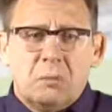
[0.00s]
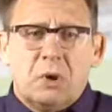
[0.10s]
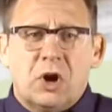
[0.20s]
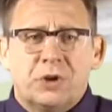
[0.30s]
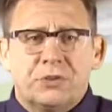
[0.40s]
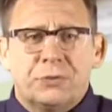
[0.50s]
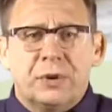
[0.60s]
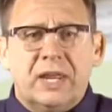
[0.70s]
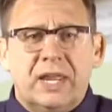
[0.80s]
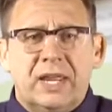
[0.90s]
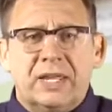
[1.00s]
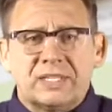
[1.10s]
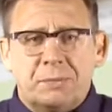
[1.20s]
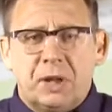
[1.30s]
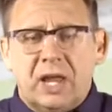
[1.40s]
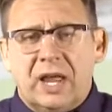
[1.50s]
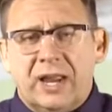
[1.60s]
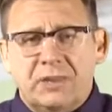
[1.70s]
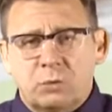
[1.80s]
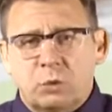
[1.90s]
Part three is
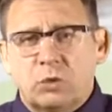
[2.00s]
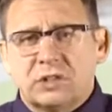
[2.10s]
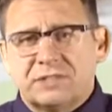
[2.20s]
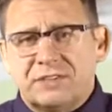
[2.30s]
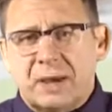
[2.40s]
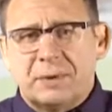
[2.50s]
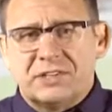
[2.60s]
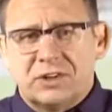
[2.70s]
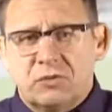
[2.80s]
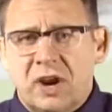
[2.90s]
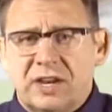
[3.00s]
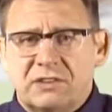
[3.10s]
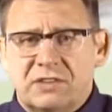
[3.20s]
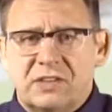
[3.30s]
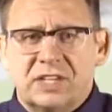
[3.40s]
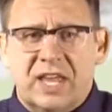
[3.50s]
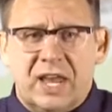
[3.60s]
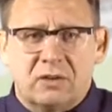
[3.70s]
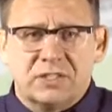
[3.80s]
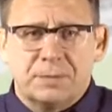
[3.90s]
applying the rules of debits and credits to these
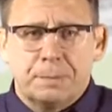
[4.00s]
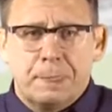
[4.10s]
accounts.